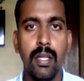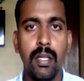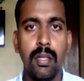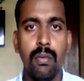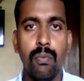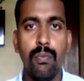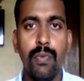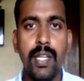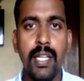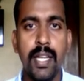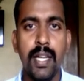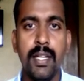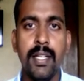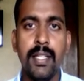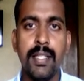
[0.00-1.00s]
We
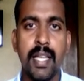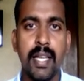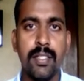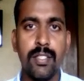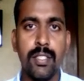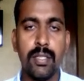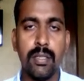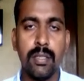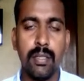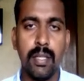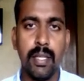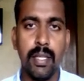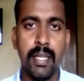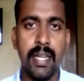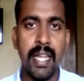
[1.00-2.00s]
learned that
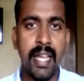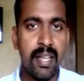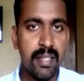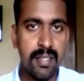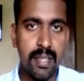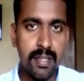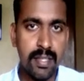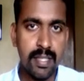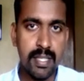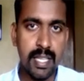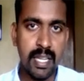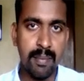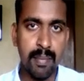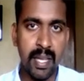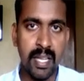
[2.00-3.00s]
an axis is
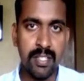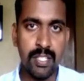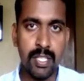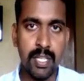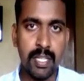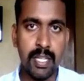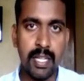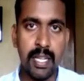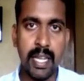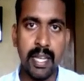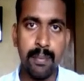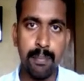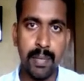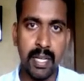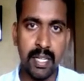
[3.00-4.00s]
an imaginary
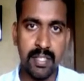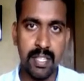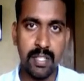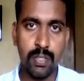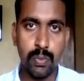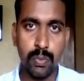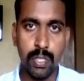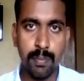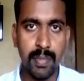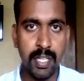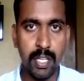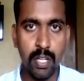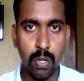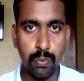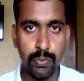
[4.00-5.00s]
line passing through the
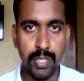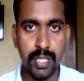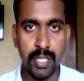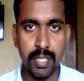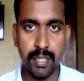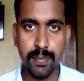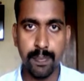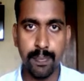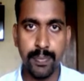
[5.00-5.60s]
middle of the earth.